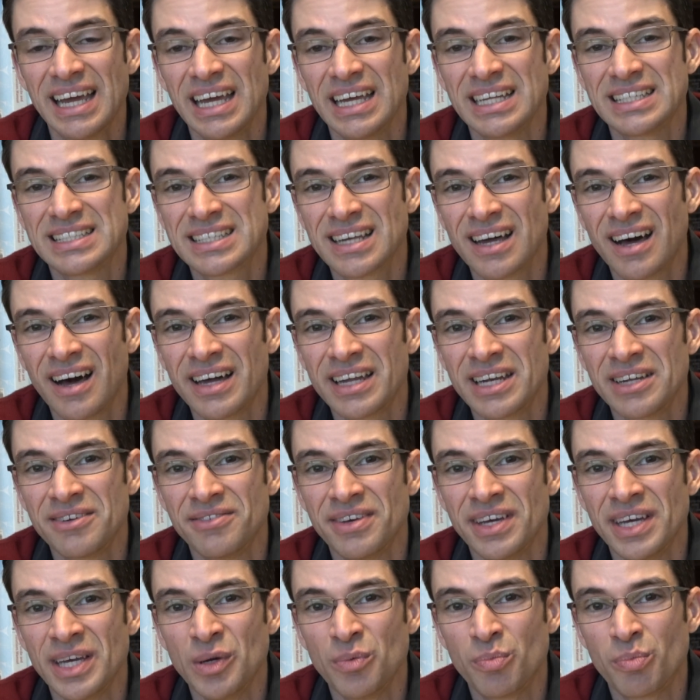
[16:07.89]
It's kind
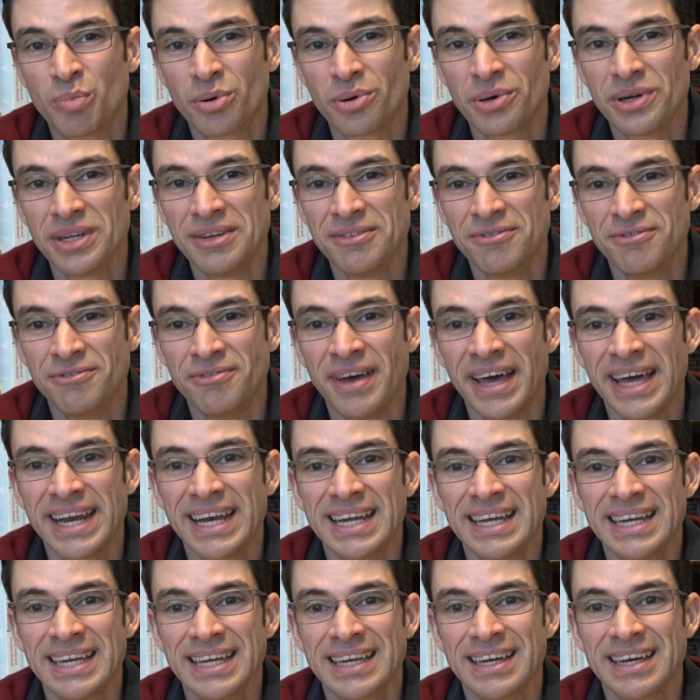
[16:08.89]
of a pre
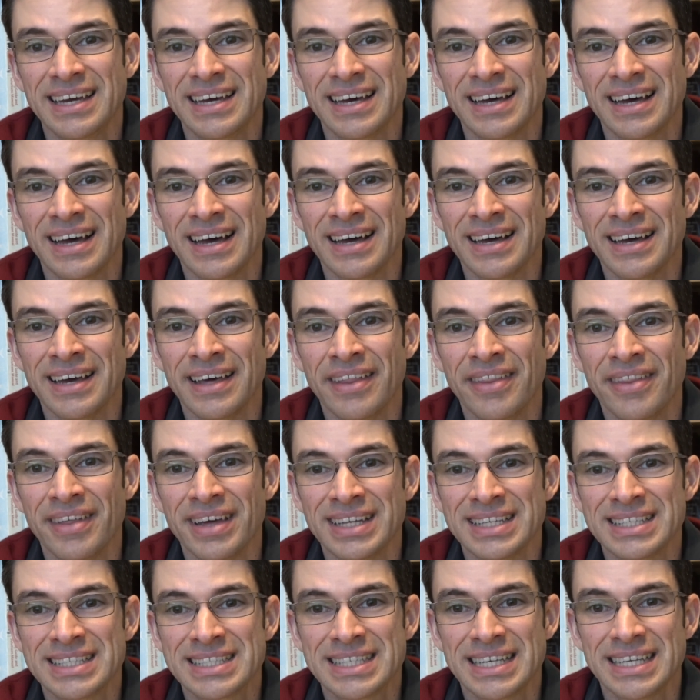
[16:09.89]
vetting uh,
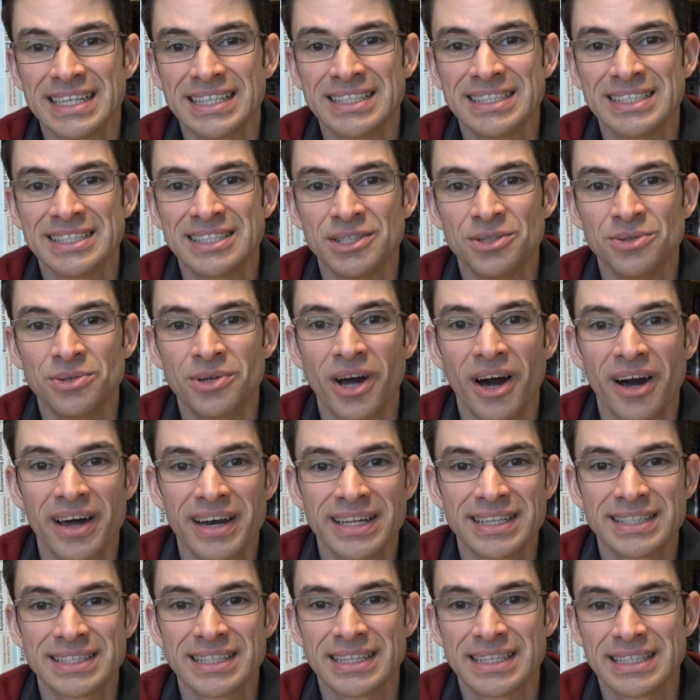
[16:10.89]
that says you
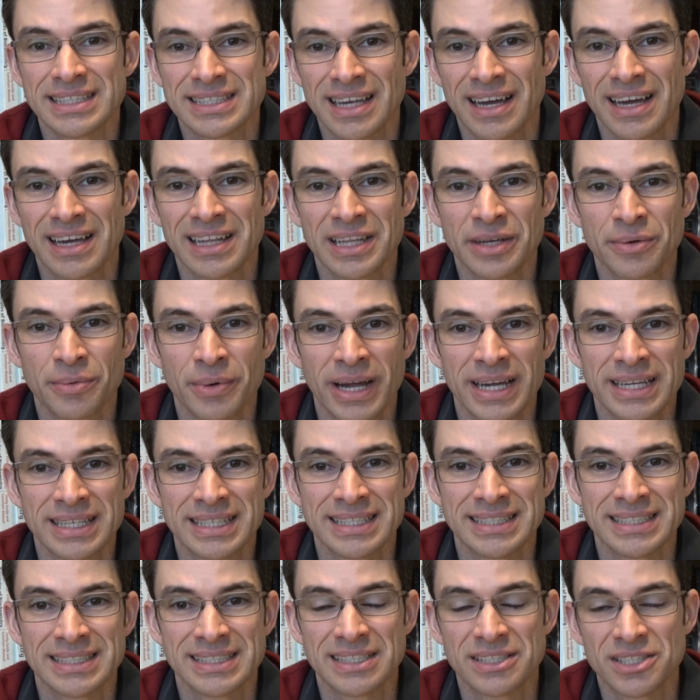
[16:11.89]
got into this highly
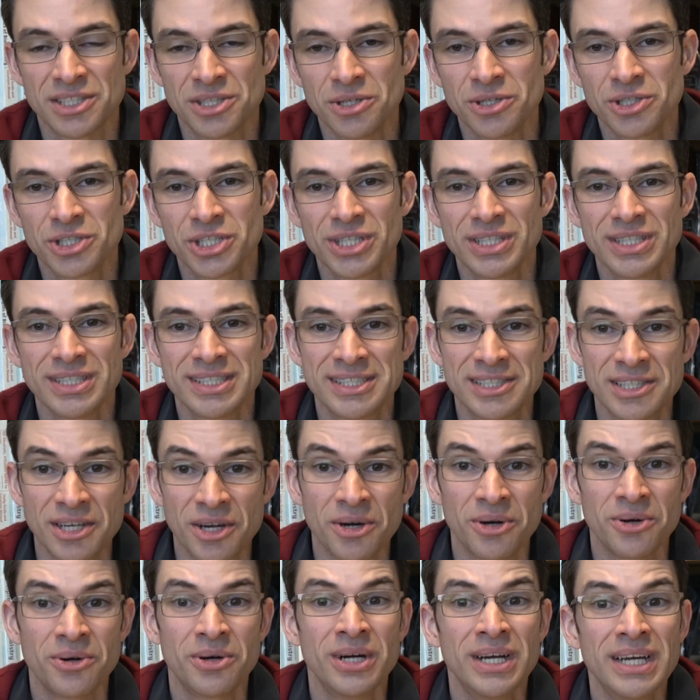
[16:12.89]
ranked institution,
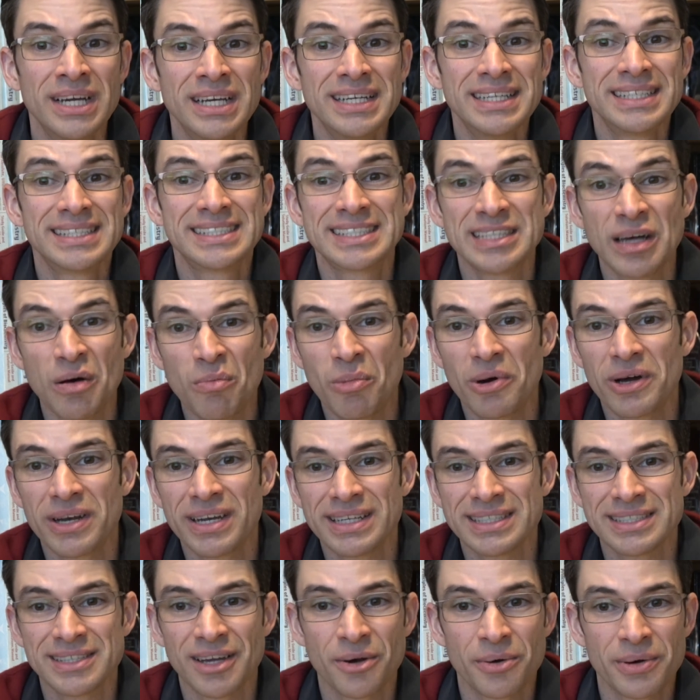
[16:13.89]
so someone
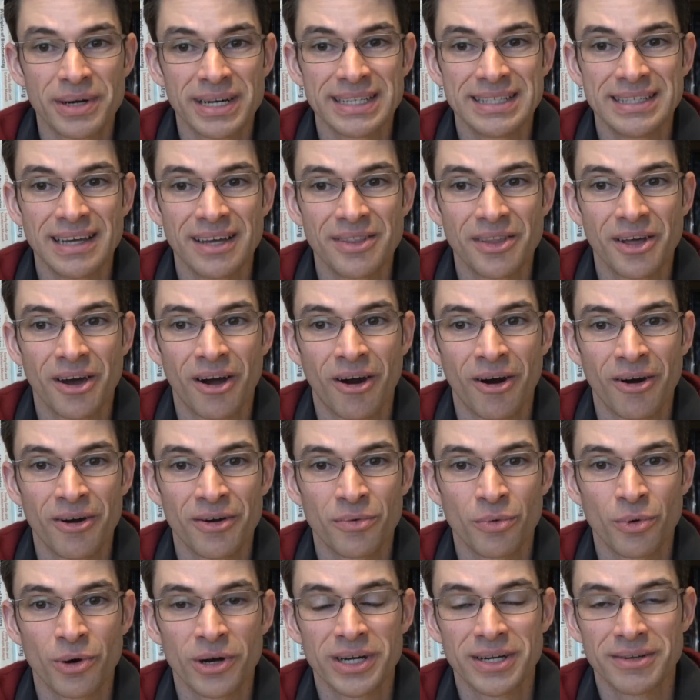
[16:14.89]
has already done the
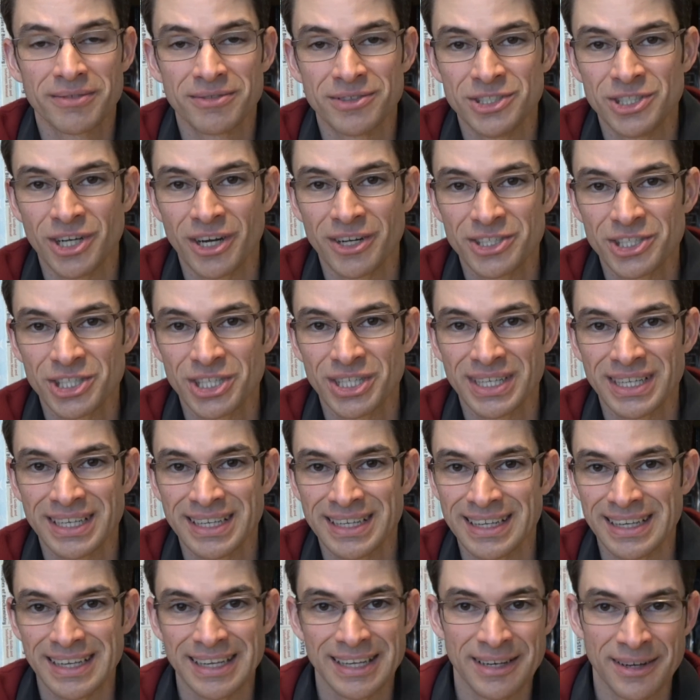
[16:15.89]
hard work of
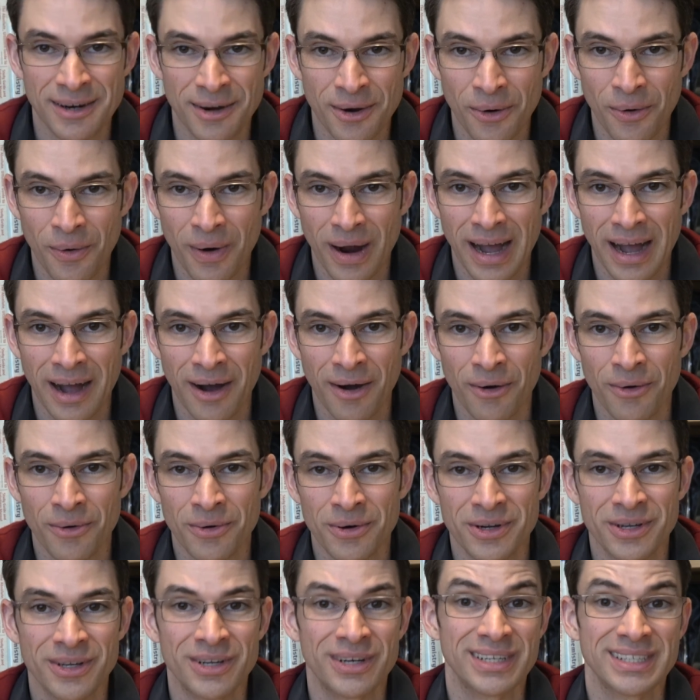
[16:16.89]
judging, you know,
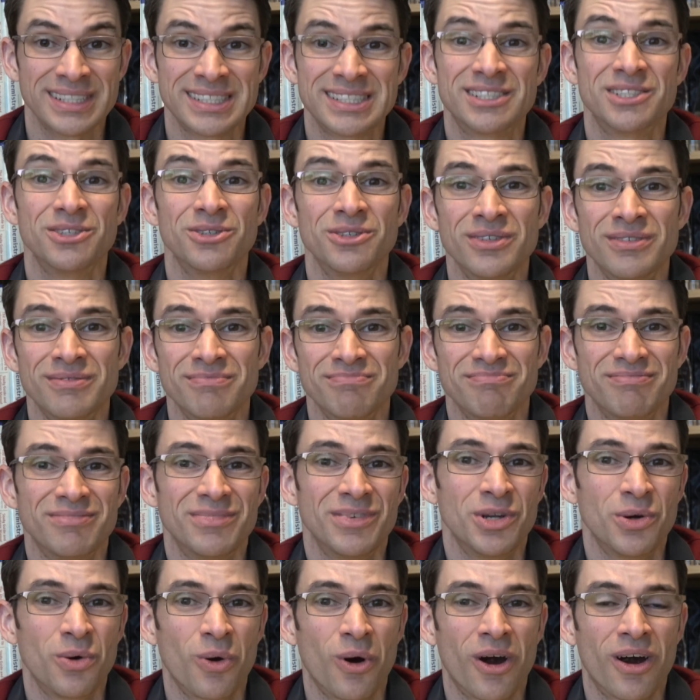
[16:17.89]
how good a student
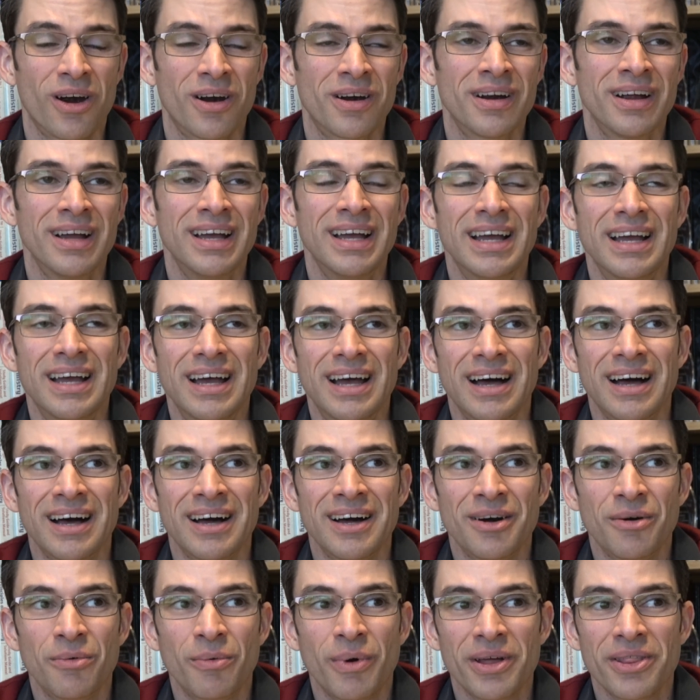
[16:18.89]
you are.
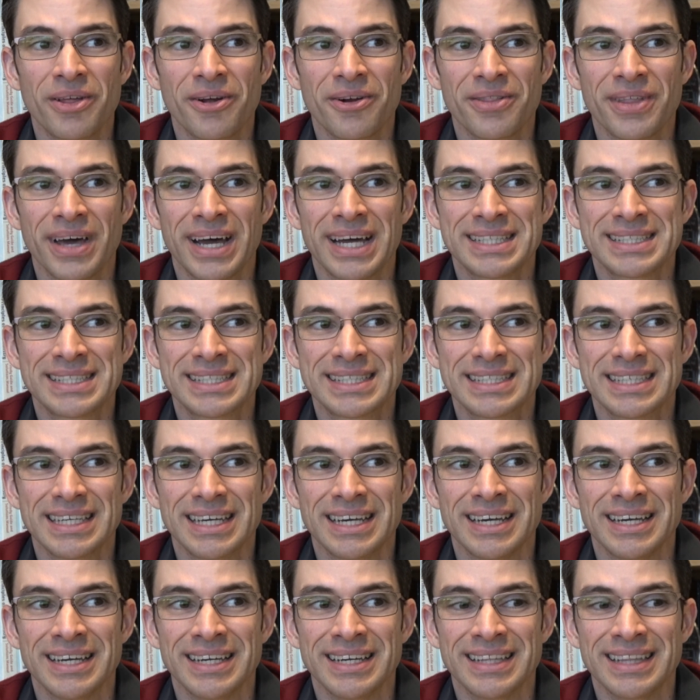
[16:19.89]
Uh, whether that's,
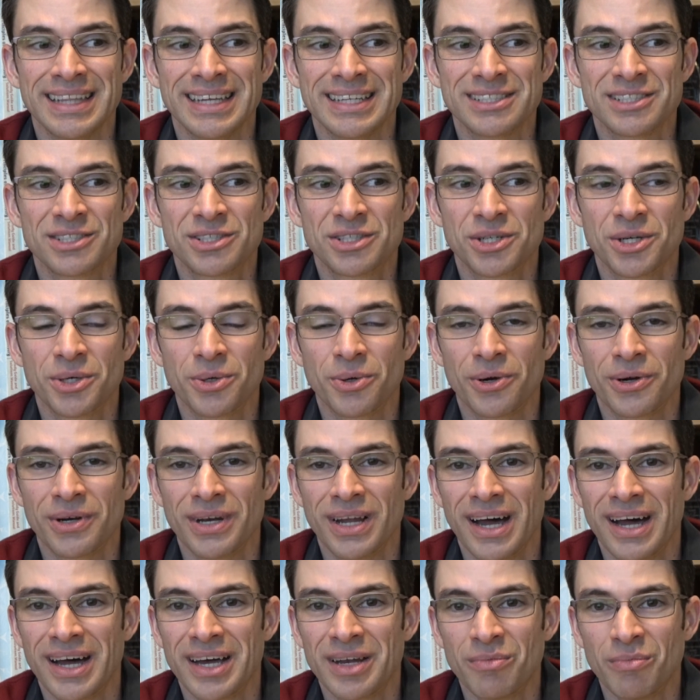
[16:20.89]
uh, that's true or
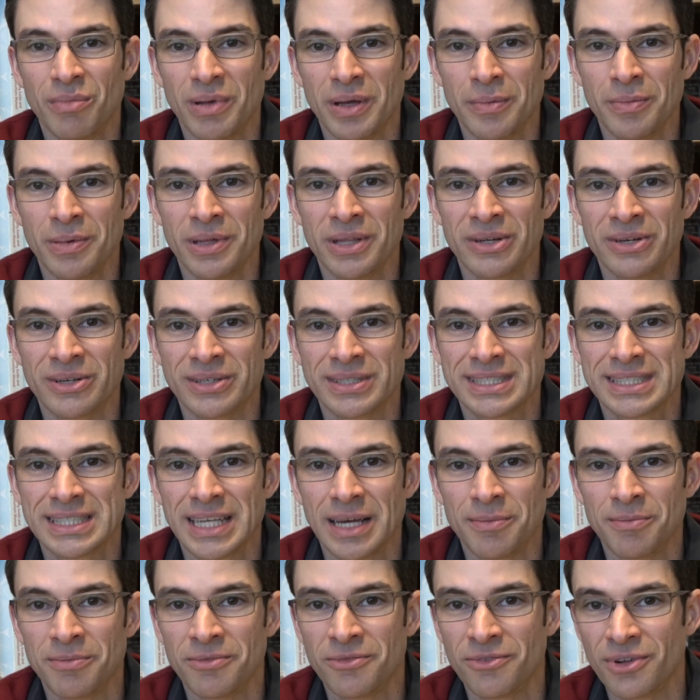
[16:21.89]
not, maybe there's
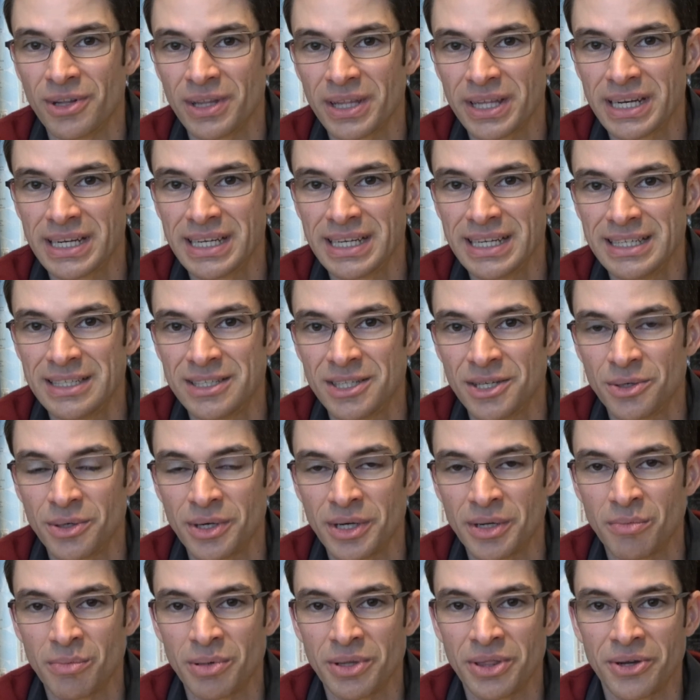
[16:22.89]
some validity to
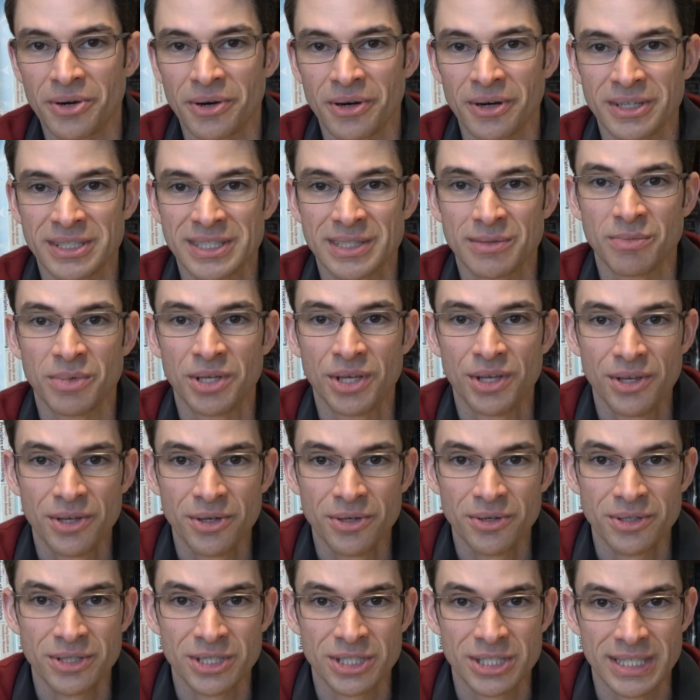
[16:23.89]
it, but there are some
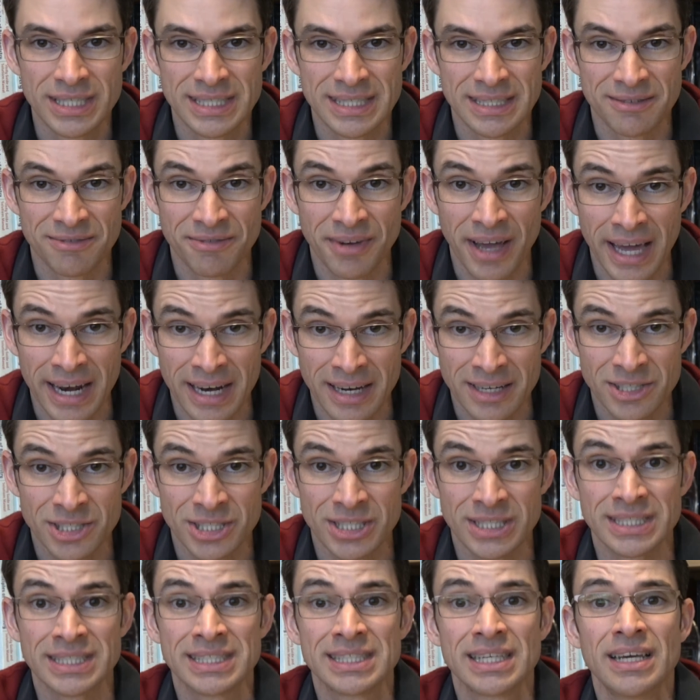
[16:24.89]
huge
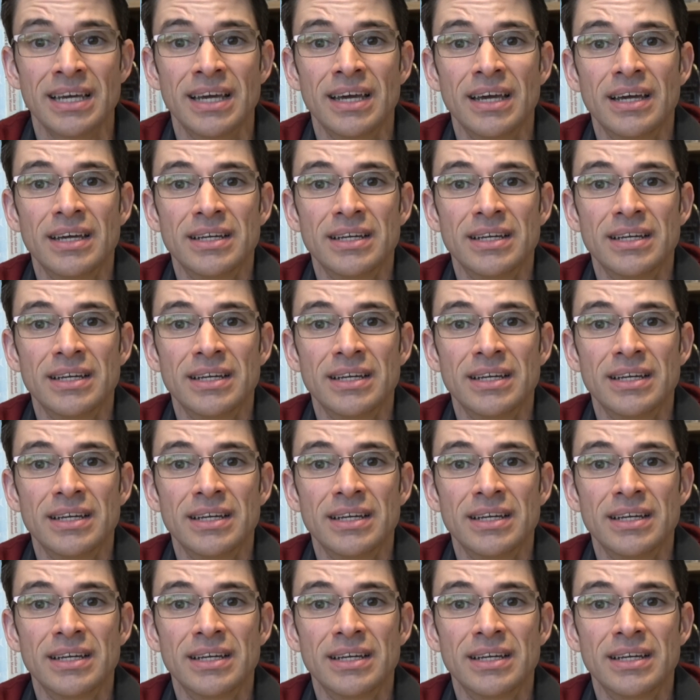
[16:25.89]
disadvantages